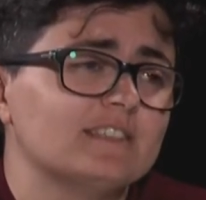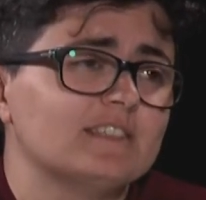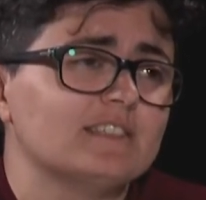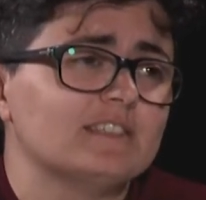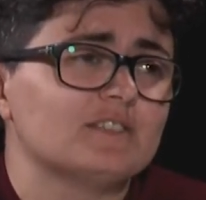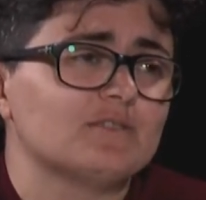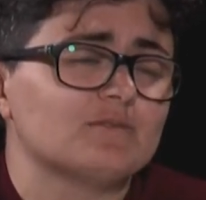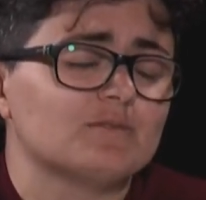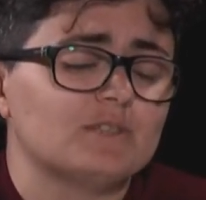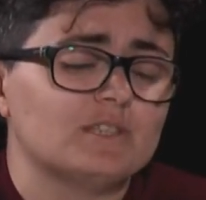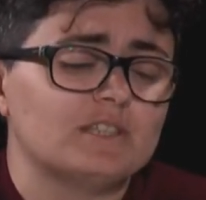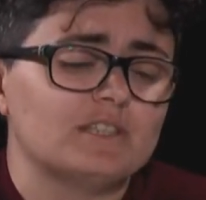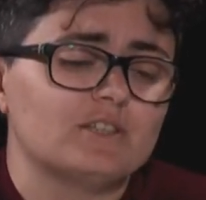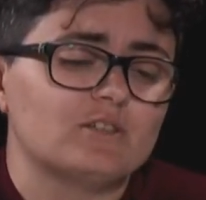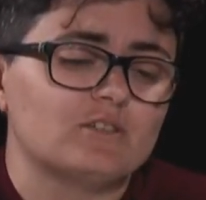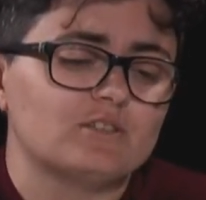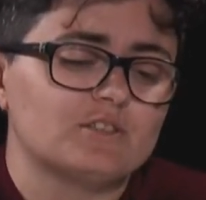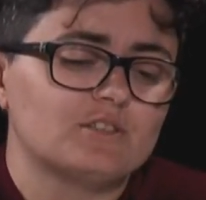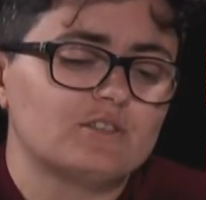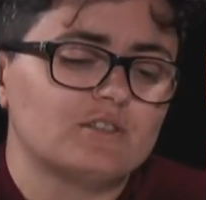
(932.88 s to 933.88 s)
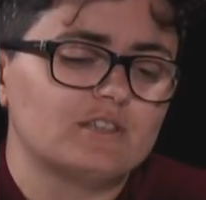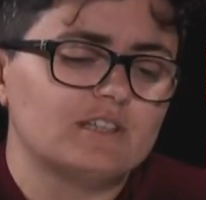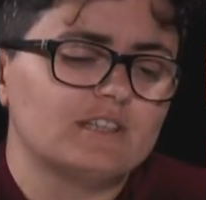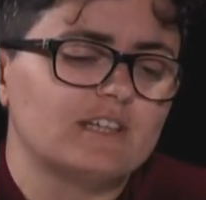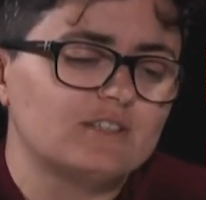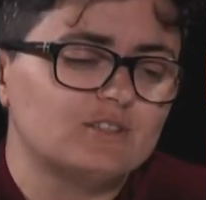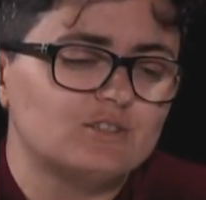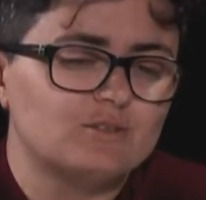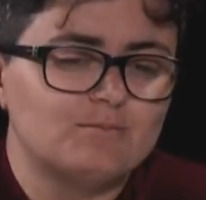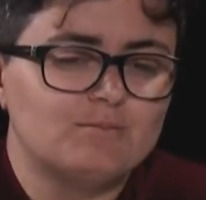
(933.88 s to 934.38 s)
it is really concerning.
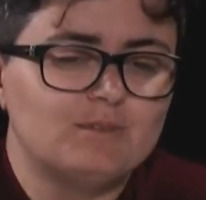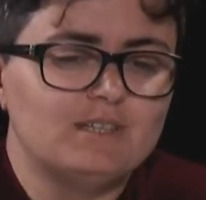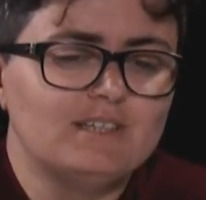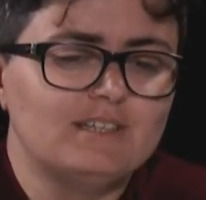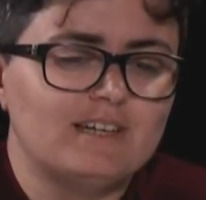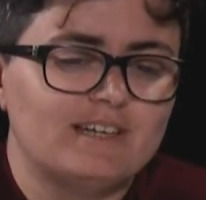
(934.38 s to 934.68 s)
And to me,